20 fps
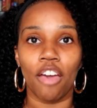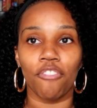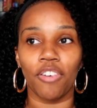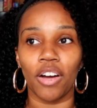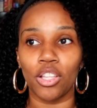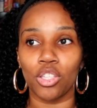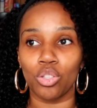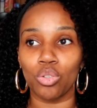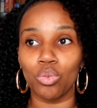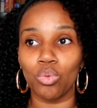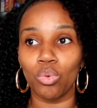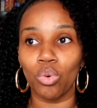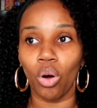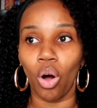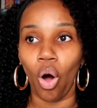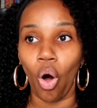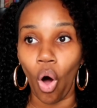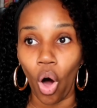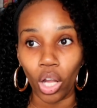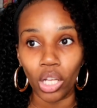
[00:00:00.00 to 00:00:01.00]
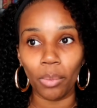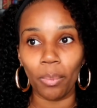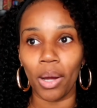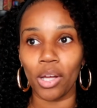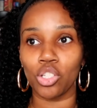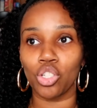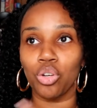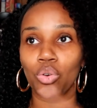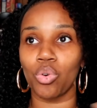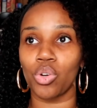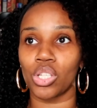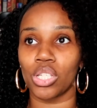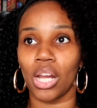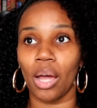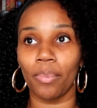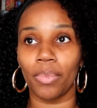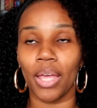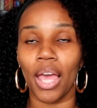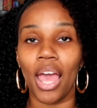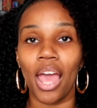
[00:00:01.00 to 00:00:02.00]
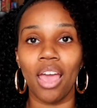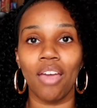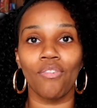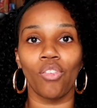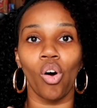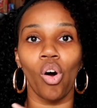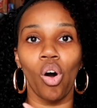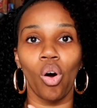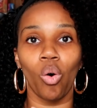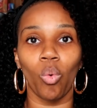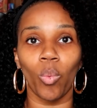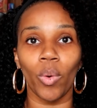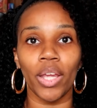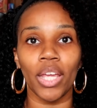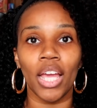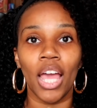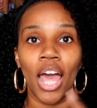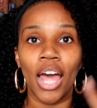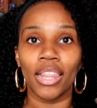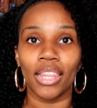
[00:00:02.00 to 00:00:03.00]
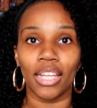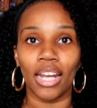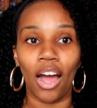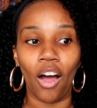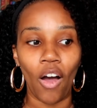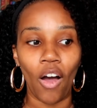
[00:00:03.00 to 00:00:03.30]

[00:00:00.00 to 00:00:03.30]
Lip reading: If I do all of my chores and I behave all week, then